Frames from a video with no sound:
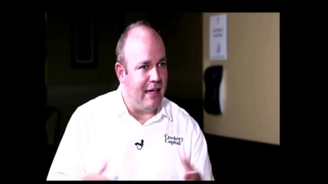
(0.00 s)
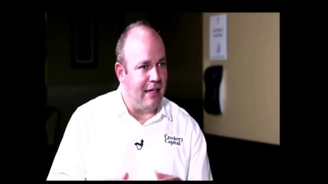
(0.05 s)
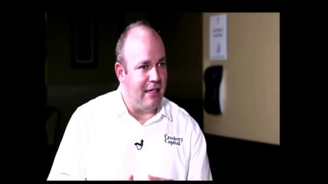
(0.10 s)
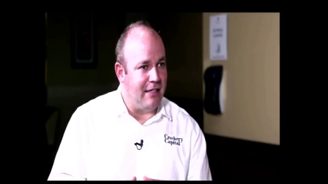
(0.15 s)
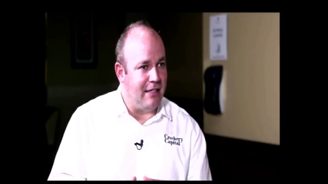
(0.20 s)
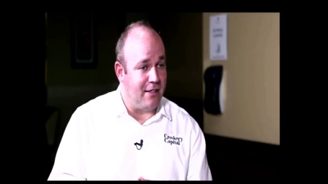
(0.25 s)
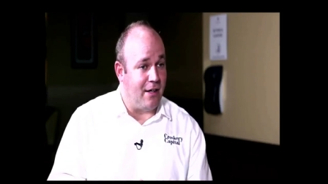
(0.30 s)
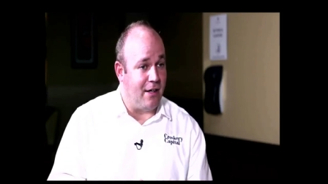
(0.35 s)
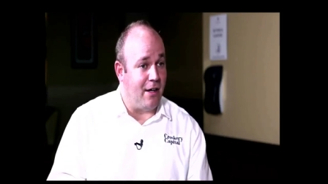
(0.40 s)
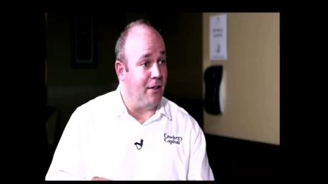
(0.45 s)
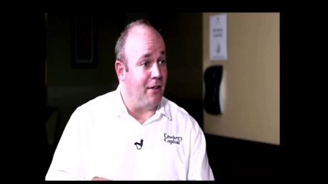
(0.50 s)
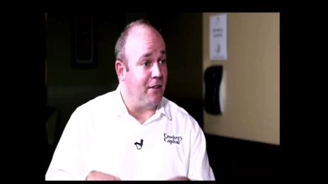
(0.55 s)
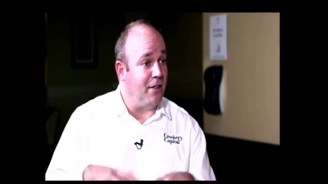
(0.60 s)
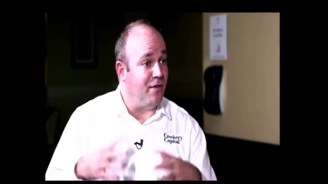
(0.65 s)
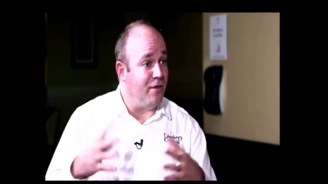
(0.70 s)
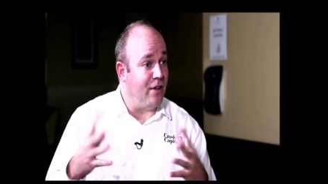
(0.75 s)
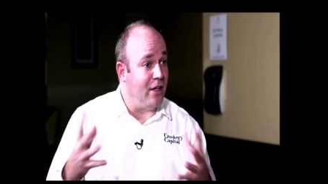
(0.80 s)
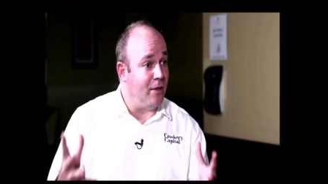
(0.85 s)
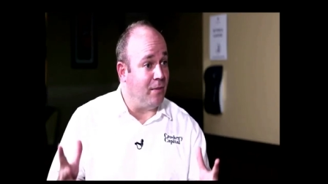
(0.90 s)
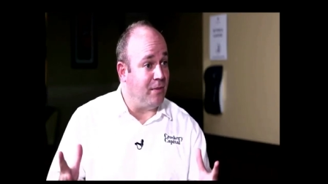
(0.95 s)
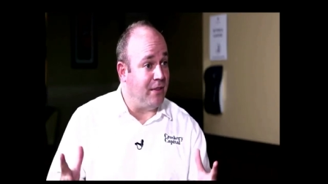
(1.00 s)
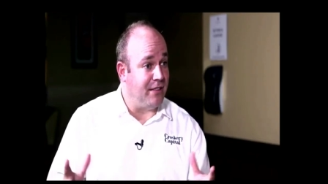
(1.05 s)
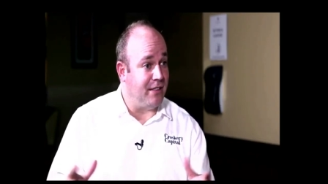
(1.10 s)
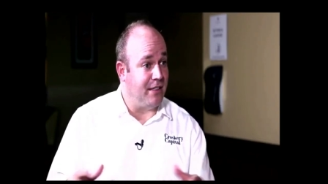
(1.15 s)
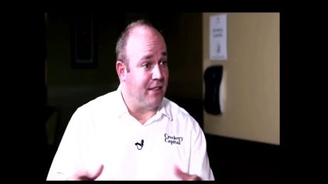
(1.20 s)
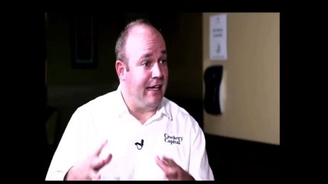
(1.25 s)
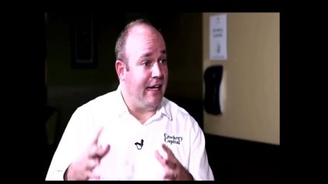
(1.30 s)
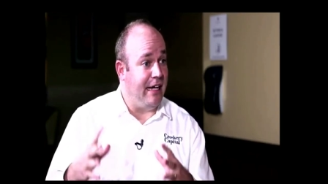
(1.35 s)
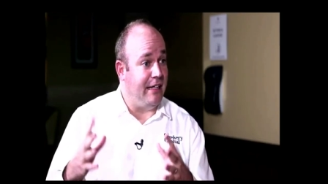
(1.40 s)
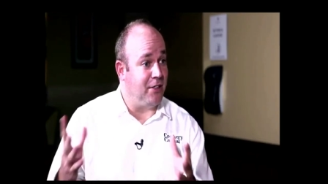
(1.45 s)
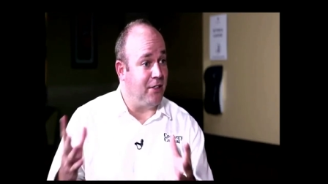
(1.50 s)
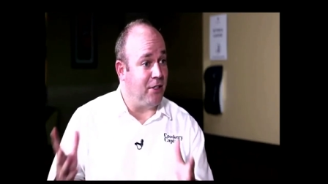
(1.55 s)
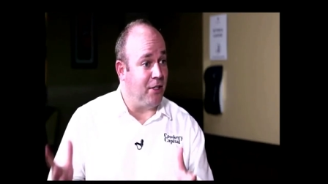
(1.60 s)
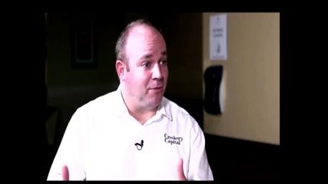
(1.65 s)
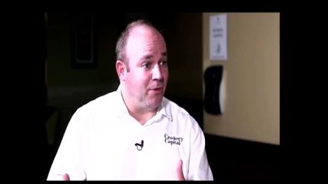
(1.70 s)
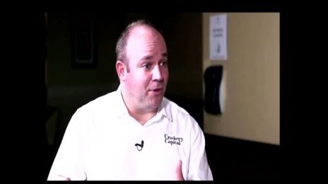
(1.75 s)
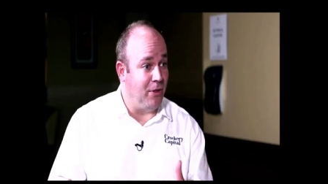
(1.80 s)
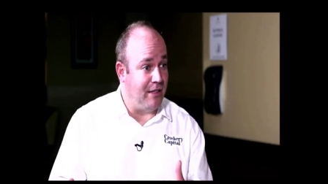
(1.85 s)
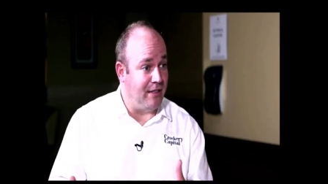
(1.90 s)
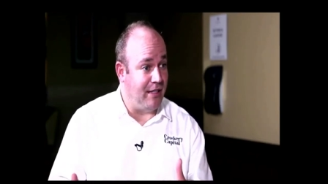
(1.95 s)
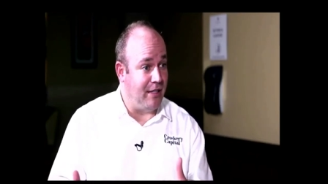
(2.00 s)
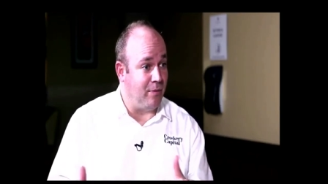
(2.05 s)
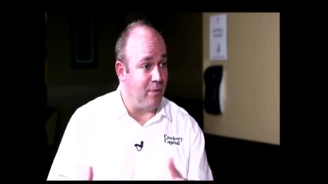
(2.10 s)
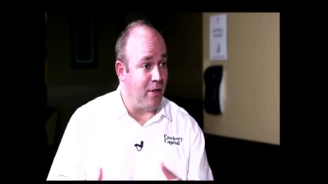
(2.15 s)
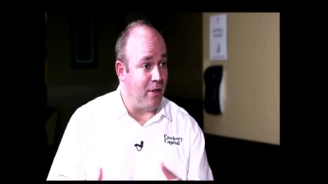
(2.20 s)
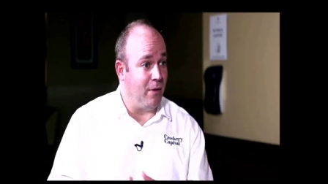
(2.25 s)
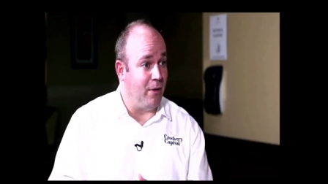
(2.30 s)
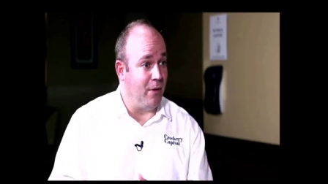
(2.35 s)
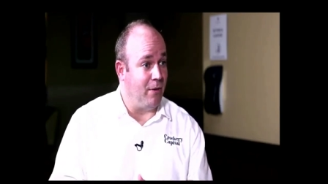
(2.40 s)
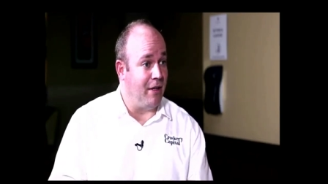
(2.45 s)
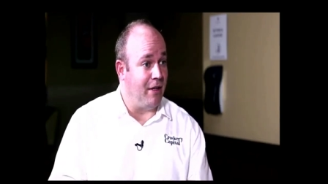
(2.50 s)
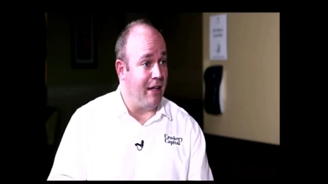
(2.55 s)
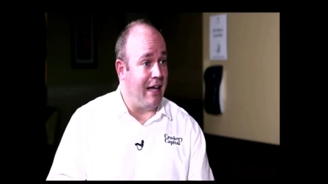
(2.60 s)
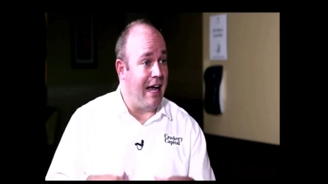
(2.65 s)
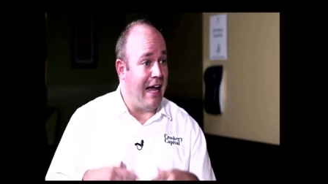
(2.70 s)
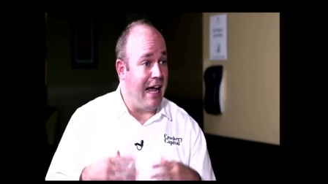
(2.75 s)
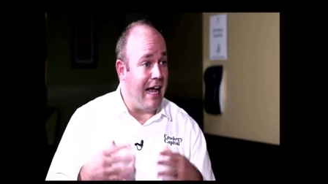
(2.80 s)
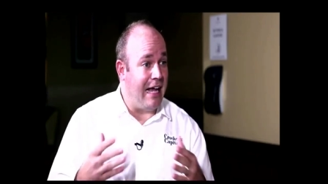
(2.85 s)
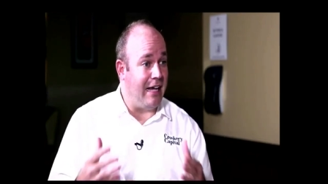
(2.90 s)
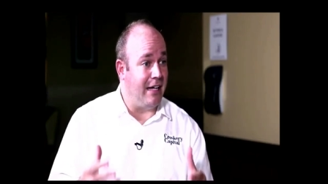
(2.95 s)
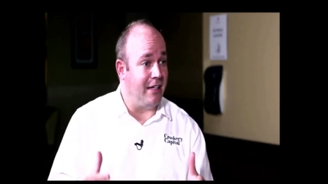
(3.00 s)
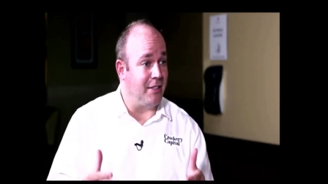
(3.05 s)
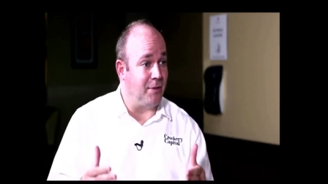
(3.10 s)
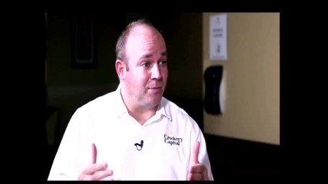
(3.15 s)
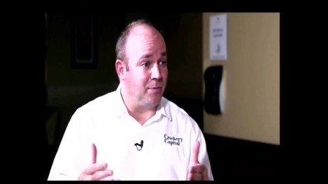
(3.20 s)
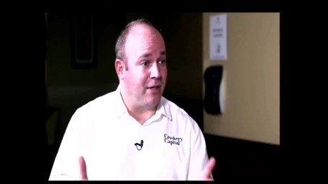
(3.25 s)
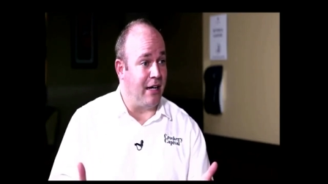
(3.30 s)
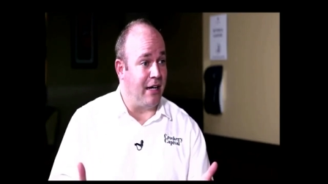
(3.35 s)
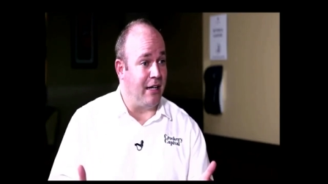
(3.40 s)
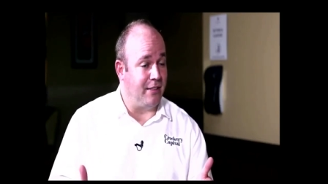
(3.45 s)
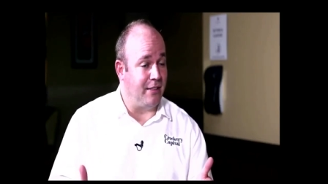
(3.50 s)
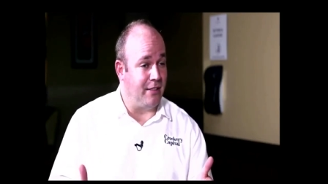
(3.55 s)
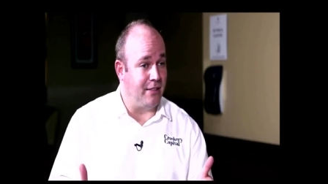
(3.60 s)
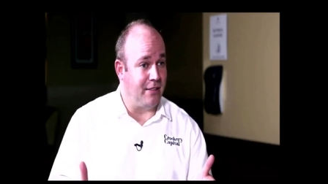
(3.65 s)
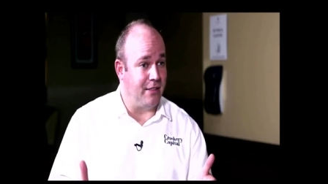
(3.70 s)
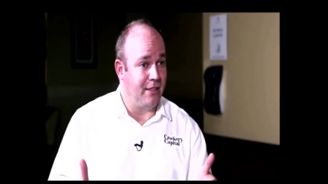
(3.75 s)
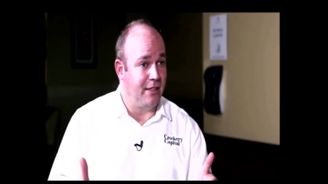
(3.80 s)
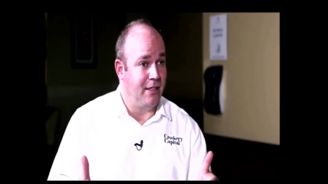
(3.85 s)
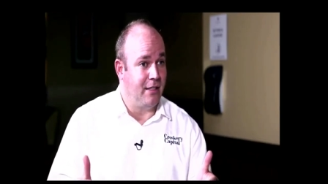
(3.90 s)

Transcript: and it's all developed. It's a gated community, probably one of the highest price